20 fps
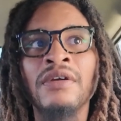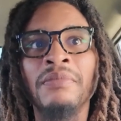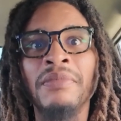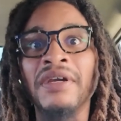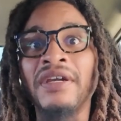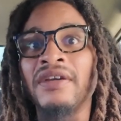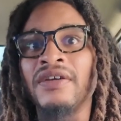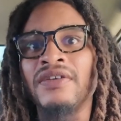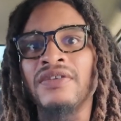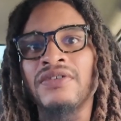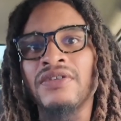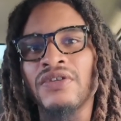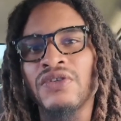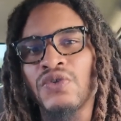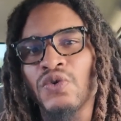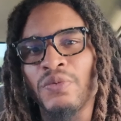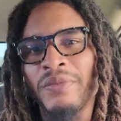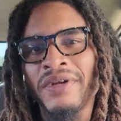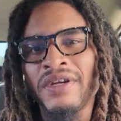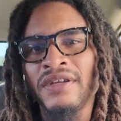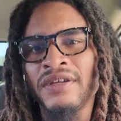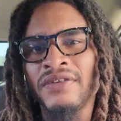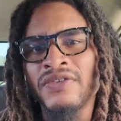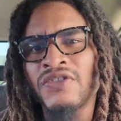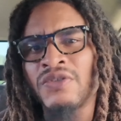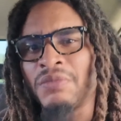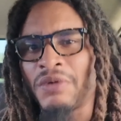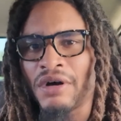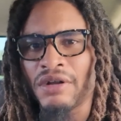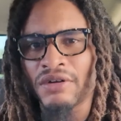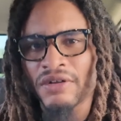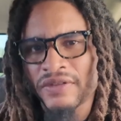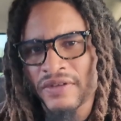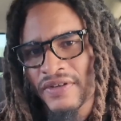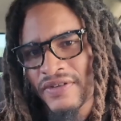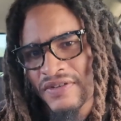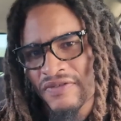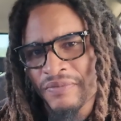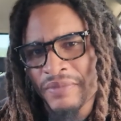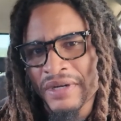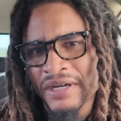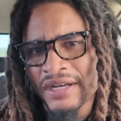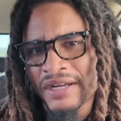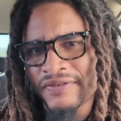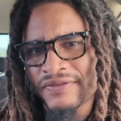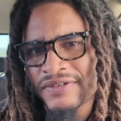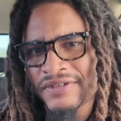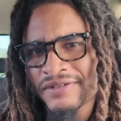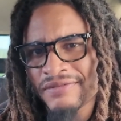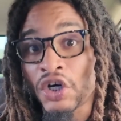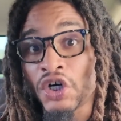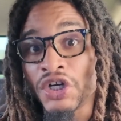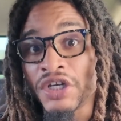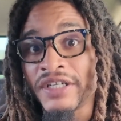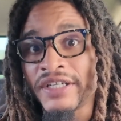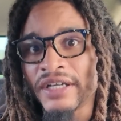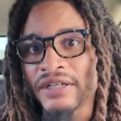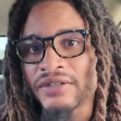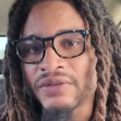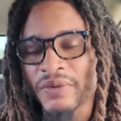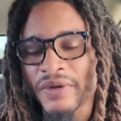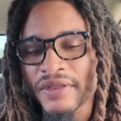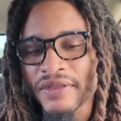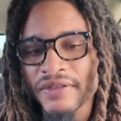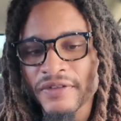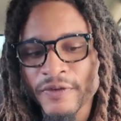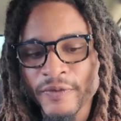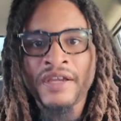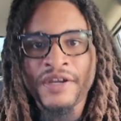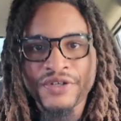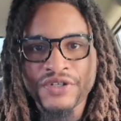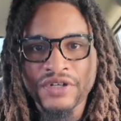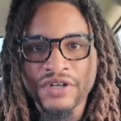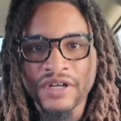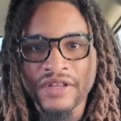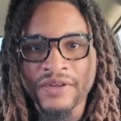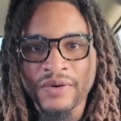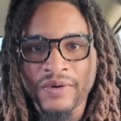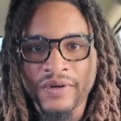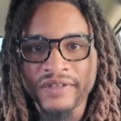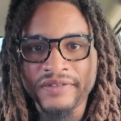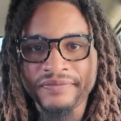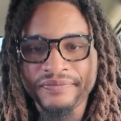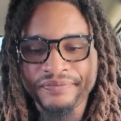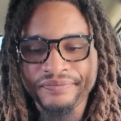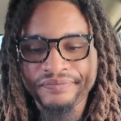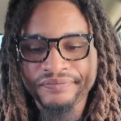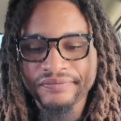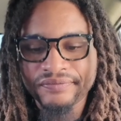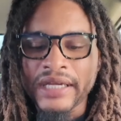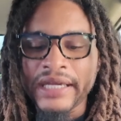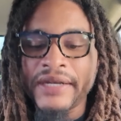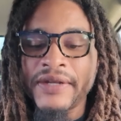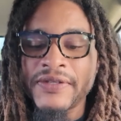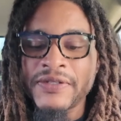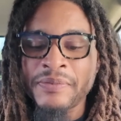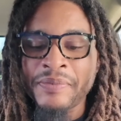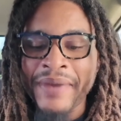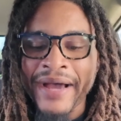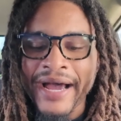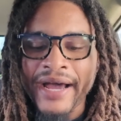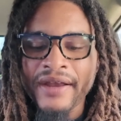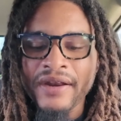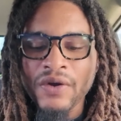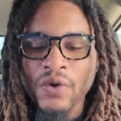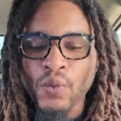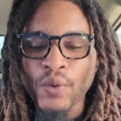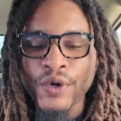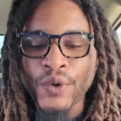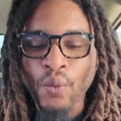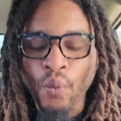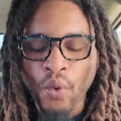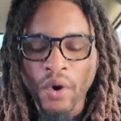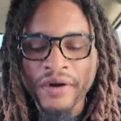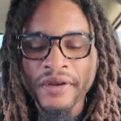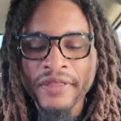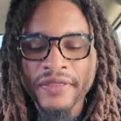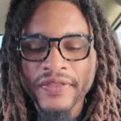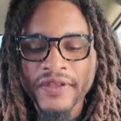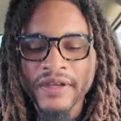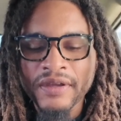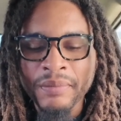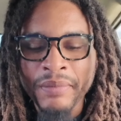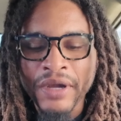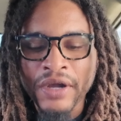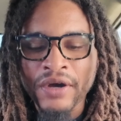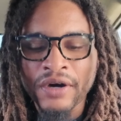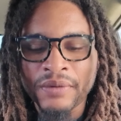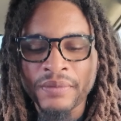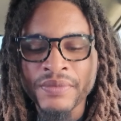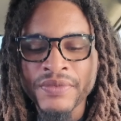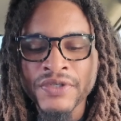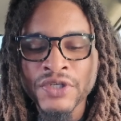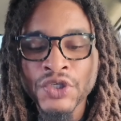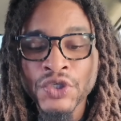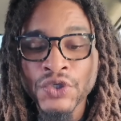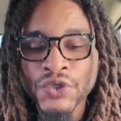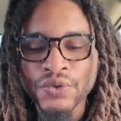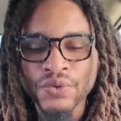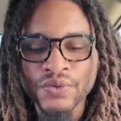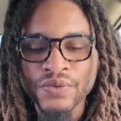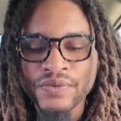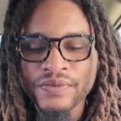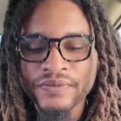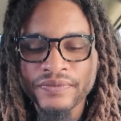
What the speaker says: because so many smaller things have been left undealt with. Here's another one. It is bad when one thing becomes 2.